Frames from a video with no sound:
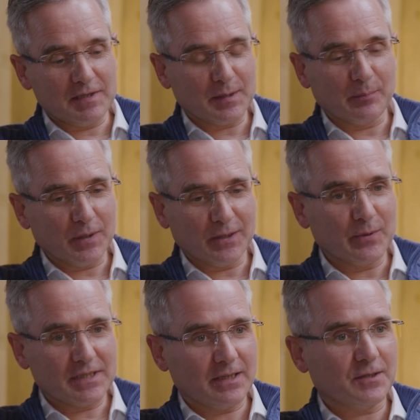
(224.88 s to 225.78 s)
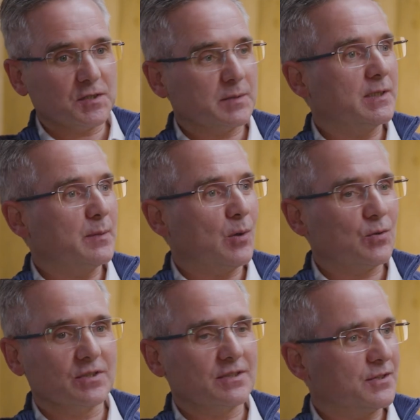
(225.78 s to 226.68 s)
simply, we take customer
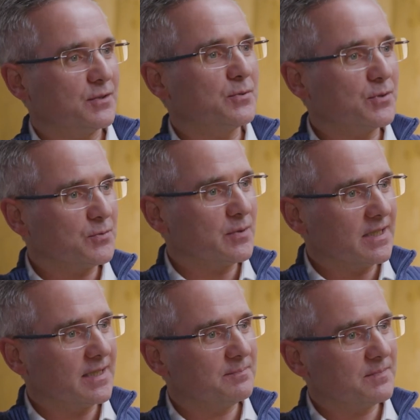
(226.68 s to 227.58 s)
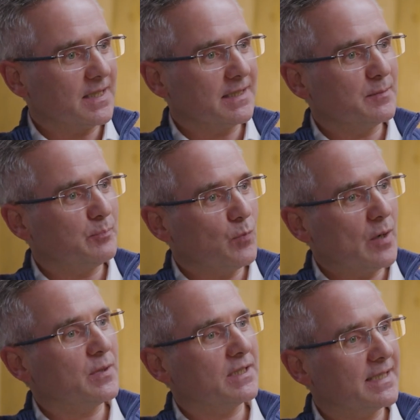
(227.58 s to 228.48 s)
deposits to do good with it. And
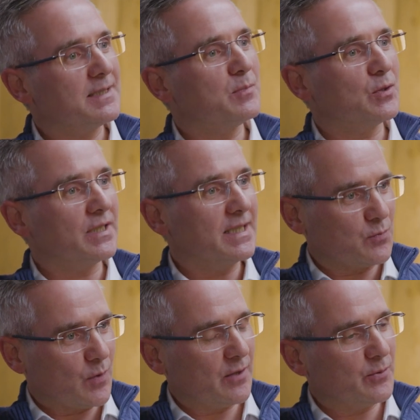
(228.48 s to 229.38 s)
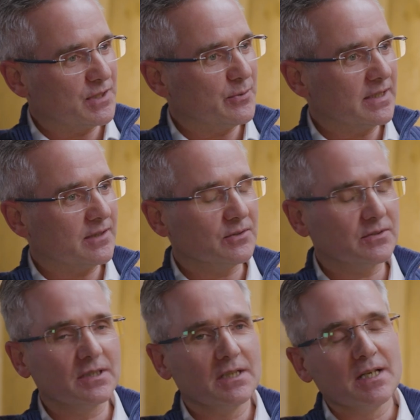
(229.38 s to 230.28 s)
when we lend money is where we're doing
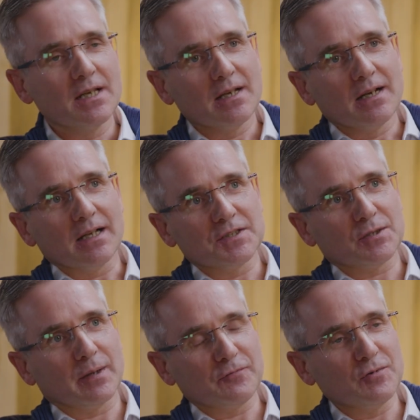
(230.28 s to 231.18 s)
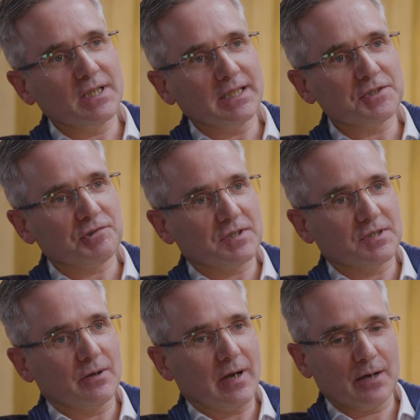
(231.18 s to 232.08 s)
good. And so I'm really interested to
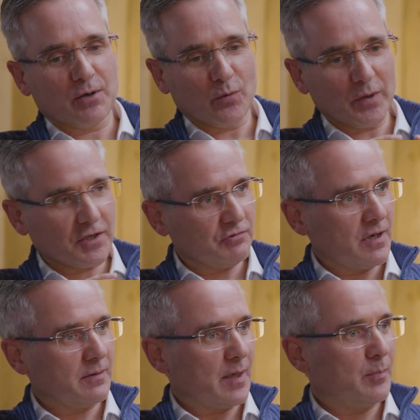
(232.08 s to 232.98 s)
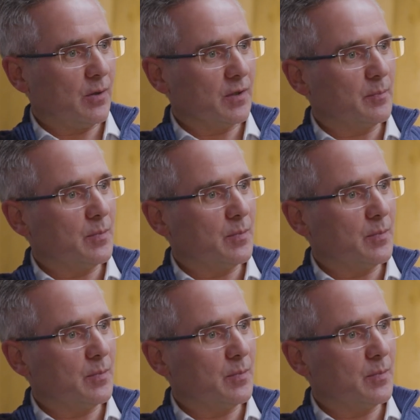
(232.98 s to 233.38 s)
know how can we grow that part of the